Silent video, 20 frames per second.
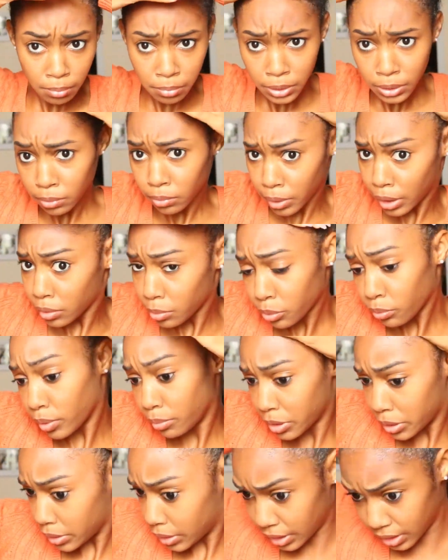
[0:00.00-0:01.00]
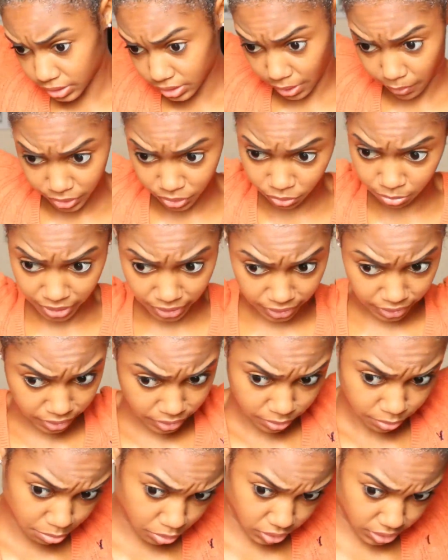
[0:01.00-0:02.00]
And then I usually like to go
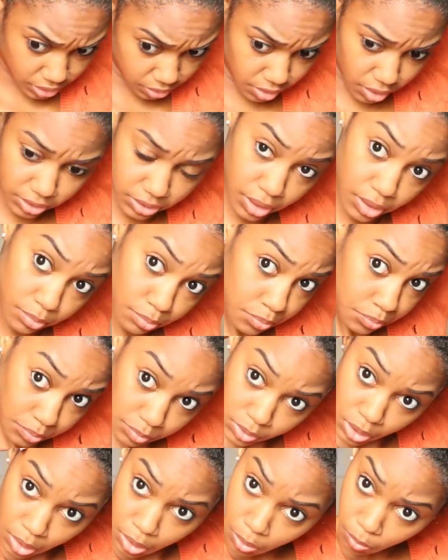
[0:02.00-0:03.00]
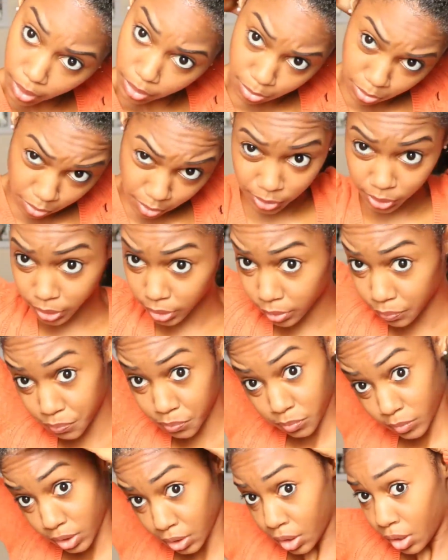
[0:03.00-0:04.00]
in with Eco Styler gel first,
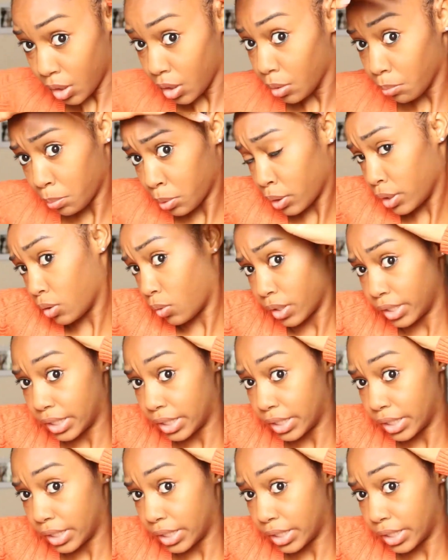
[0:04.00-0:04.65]
doesn't matter which